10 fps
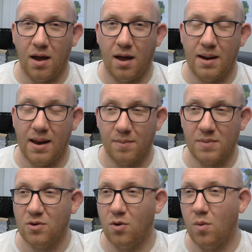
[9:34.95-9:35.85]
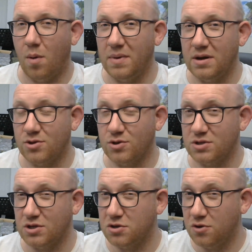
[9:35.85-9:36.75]
and let me know what
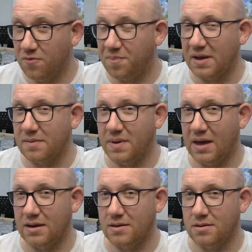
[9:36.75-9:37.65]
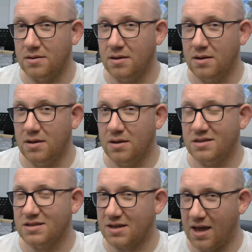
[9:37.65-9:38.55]
miniatures you've been painting
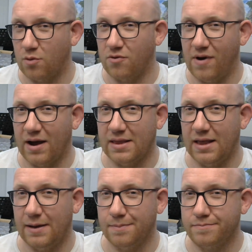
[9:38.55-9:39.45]
to counteract that.